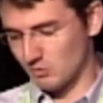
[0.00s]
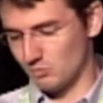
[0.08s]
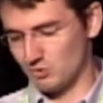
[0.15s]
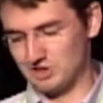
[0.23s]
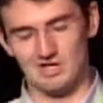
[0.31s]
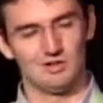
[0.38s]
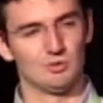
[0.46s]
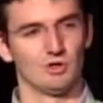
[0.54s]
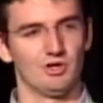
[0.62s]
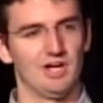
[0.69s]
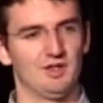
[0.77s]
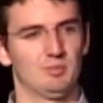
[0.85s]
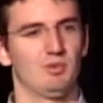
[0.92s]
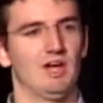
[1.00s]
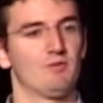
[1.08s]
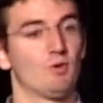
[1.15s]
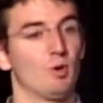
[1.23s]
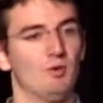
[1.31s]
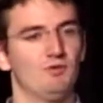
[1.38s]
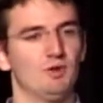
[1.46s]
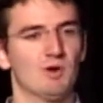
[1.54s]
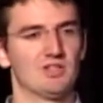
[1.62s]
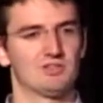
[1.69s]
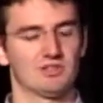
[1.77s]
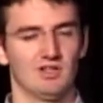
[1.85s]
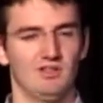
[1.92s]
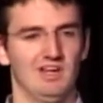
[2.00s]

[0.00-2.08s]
When Yahoo rolled out their platform a few months ago,